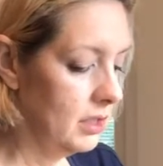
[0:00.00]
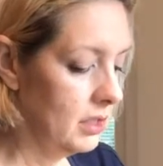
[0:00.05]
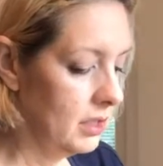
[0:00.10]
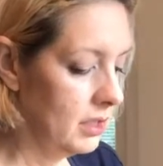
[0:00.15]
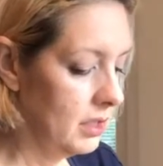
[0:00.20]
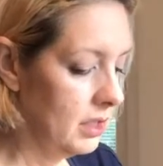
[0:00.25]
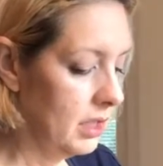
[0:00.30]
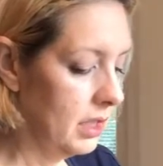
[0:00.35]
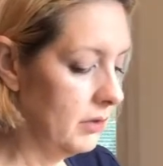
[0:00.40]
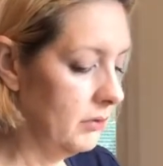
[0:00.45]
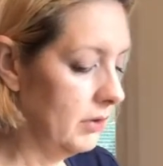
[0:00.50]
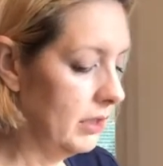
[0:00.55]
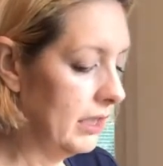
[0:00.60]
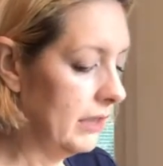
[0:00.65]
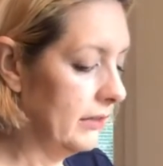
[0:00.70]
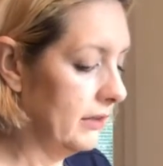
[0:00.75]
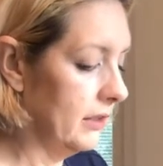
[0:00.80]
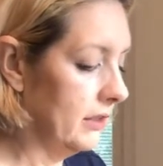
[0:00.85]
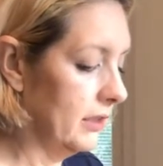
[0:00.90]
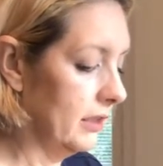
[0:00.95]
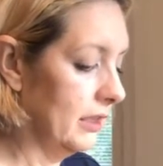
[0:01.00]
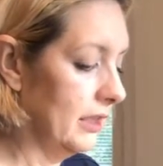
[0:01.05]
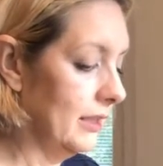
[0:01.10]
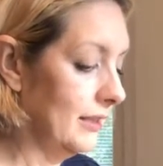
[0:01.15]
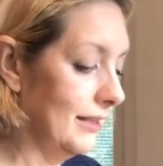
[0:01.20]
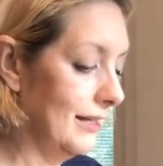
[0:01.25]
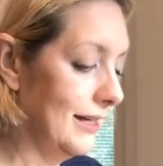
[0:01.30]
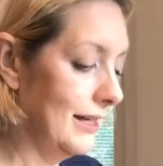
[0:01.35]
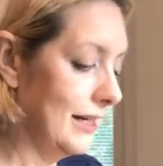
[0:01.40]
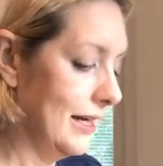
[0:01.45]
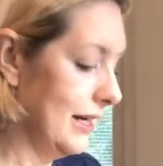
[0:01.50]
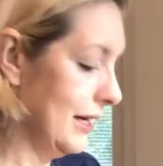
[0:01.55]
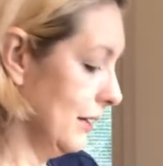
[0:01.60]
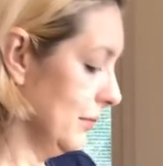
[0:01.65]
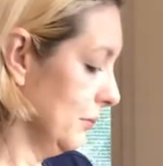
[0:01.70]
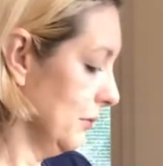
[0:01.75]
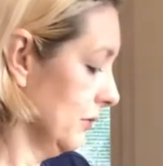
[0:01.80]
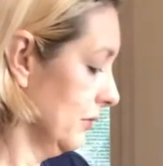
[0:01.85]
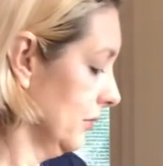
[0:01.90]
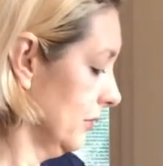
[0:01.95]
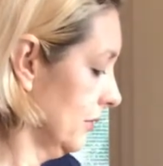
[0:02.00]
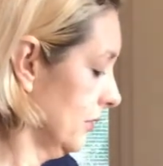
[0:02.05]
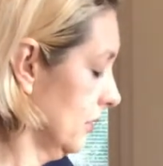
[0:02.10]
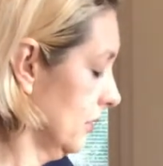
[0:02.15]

All right, we're getting there. I got a lot of apples.